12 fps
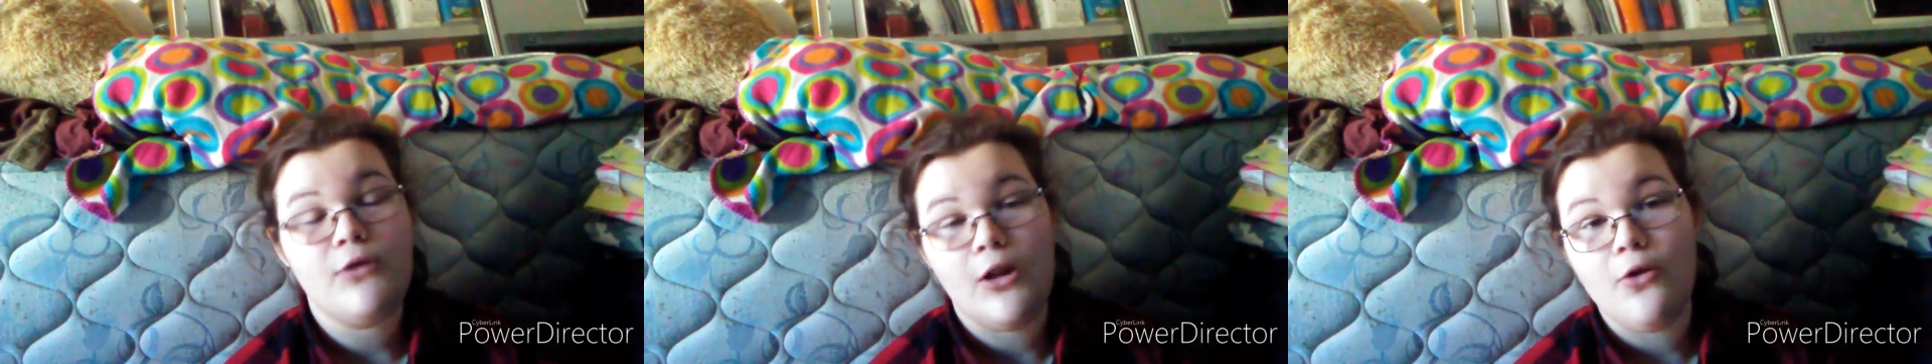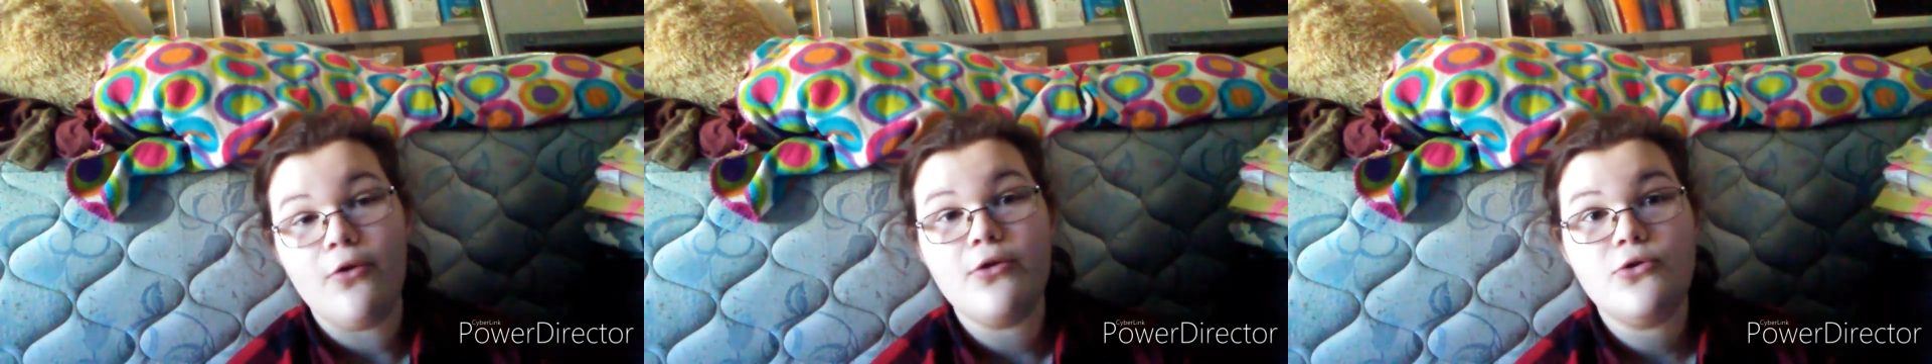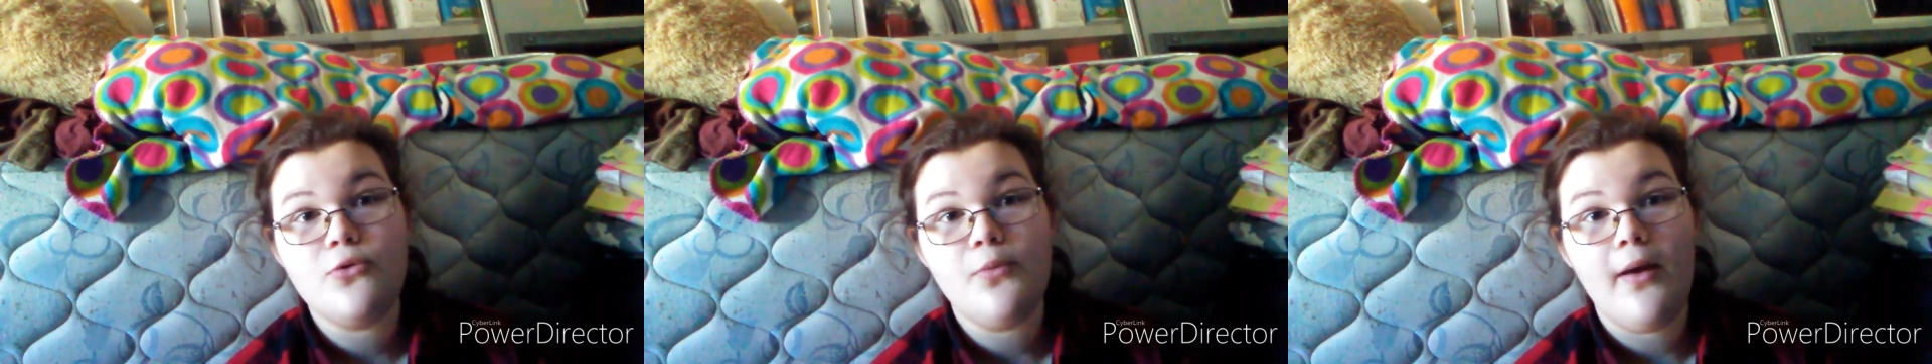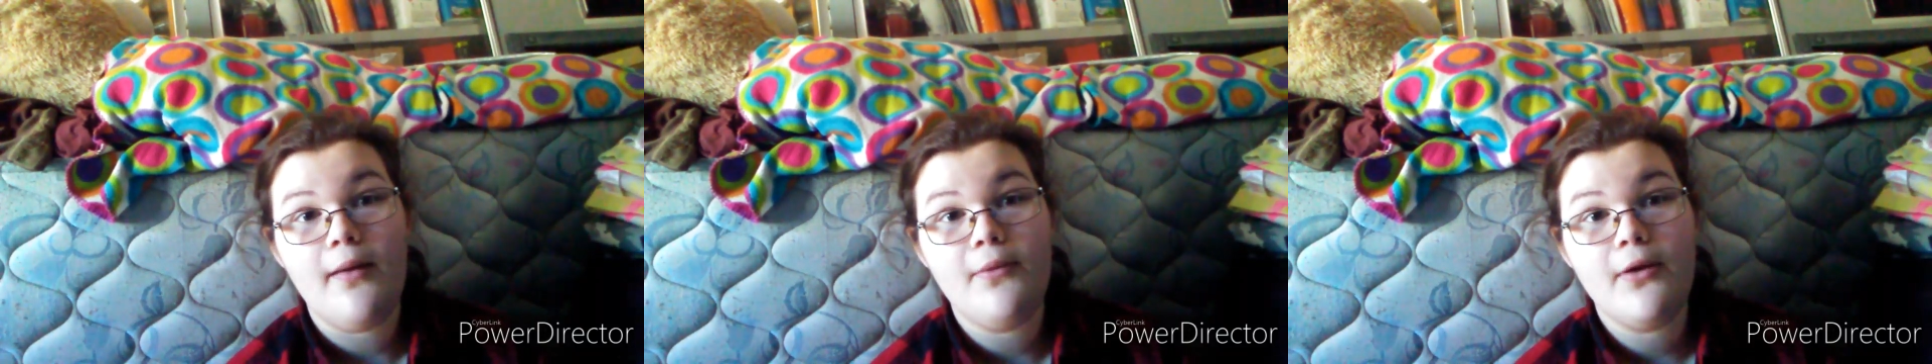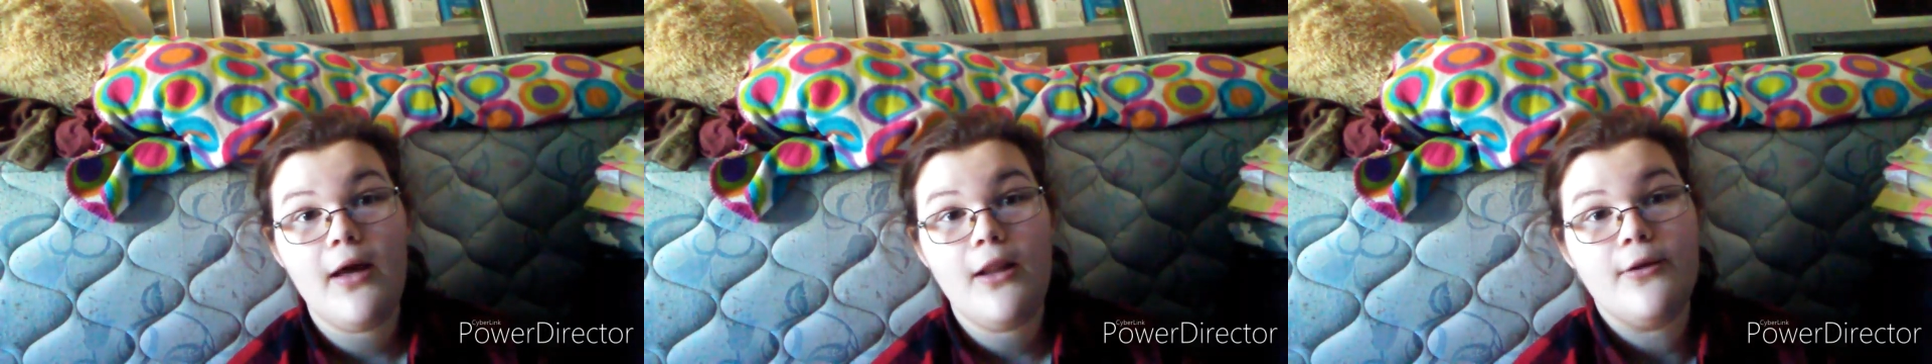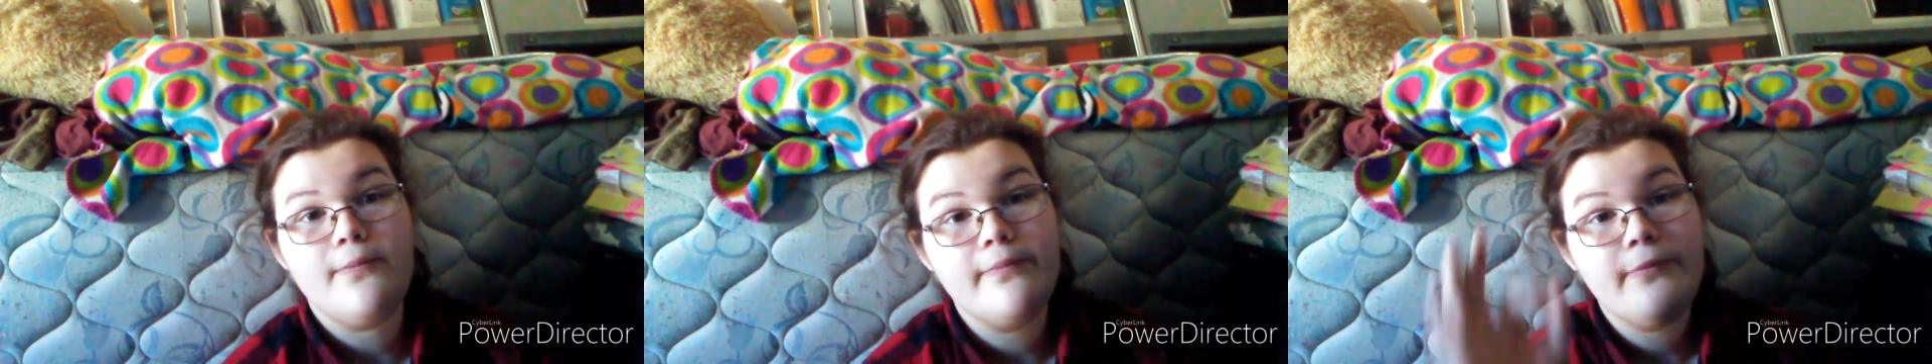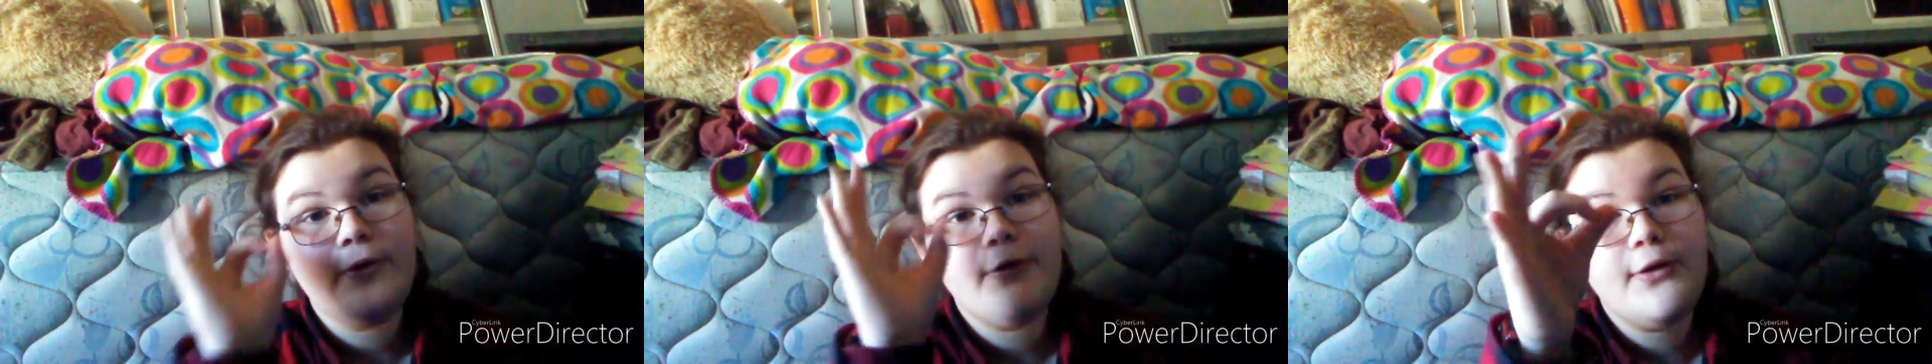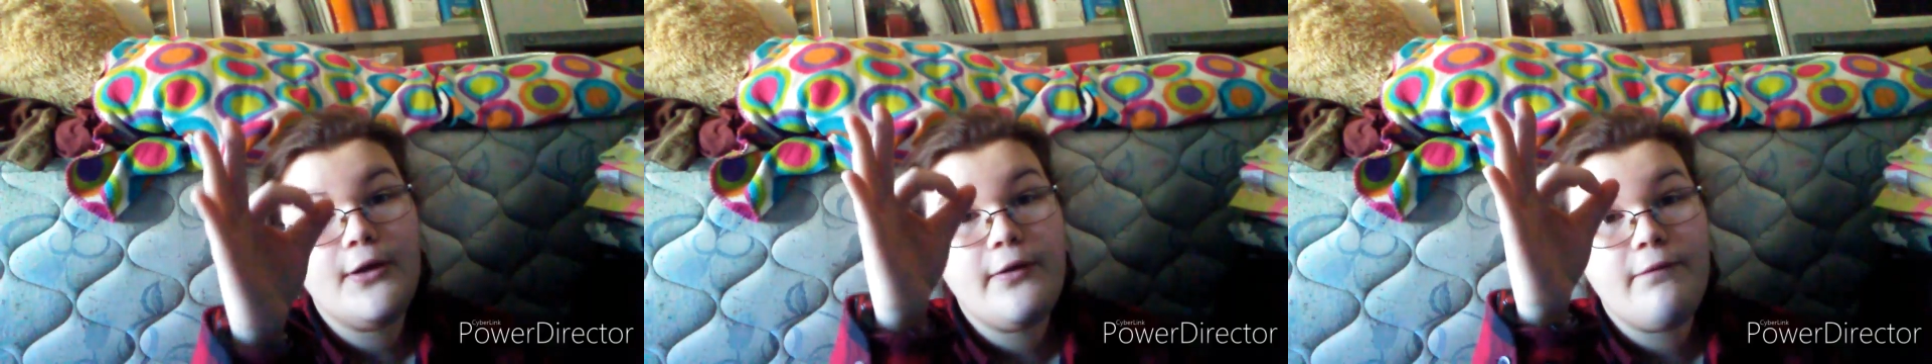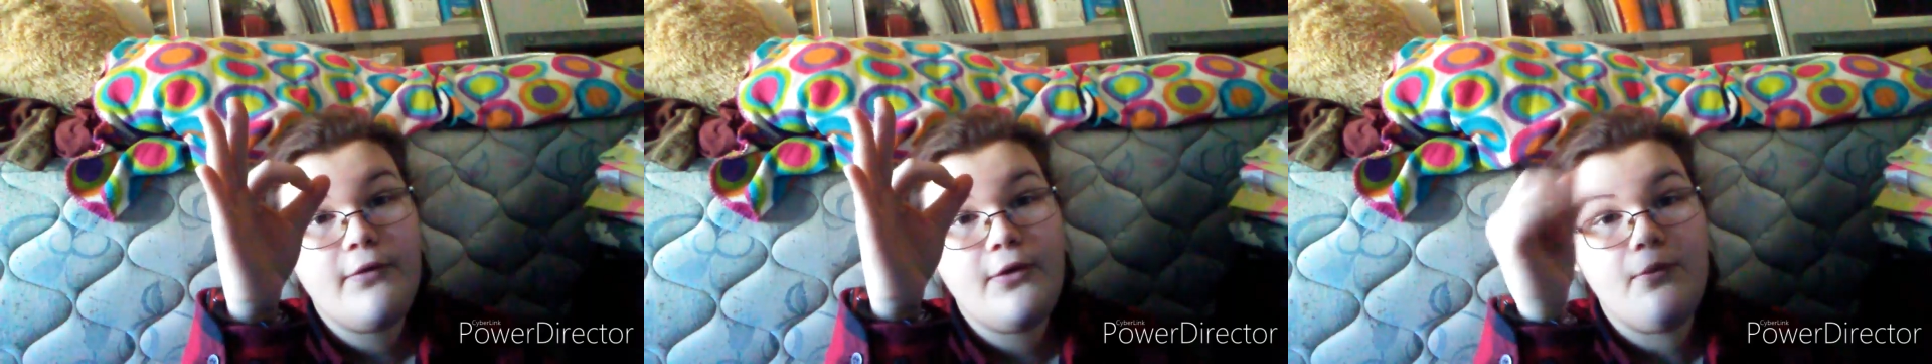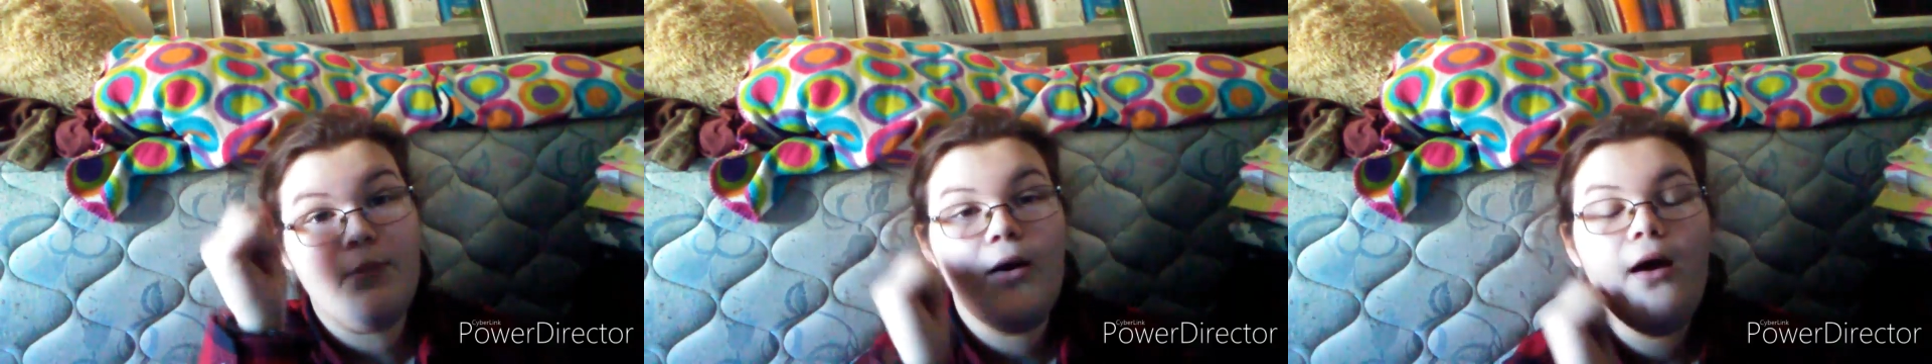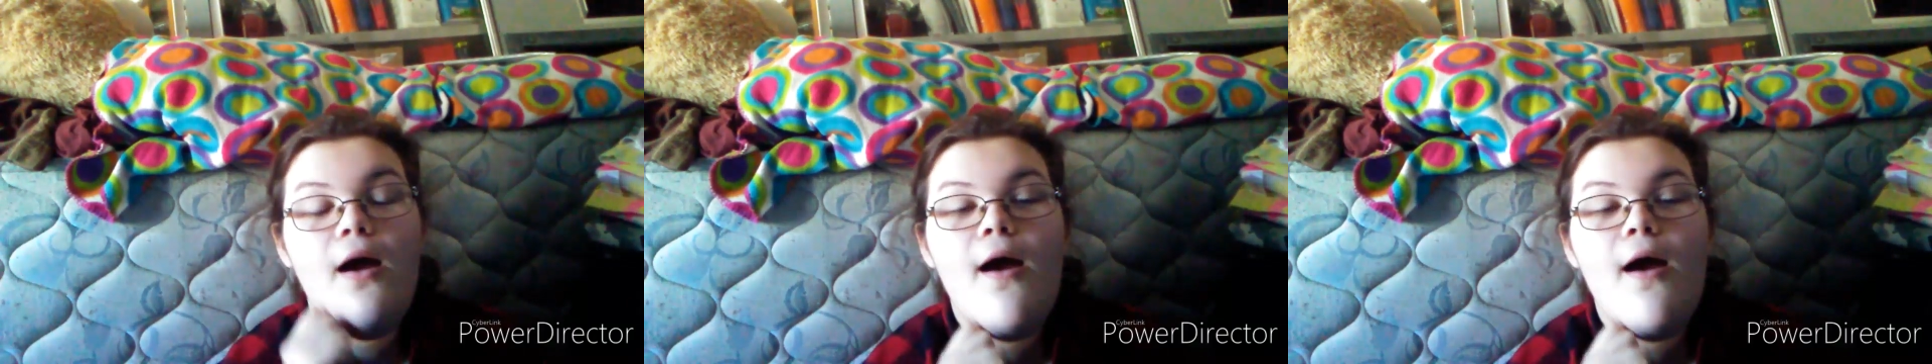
Yellow is the true primary color. Goody for you.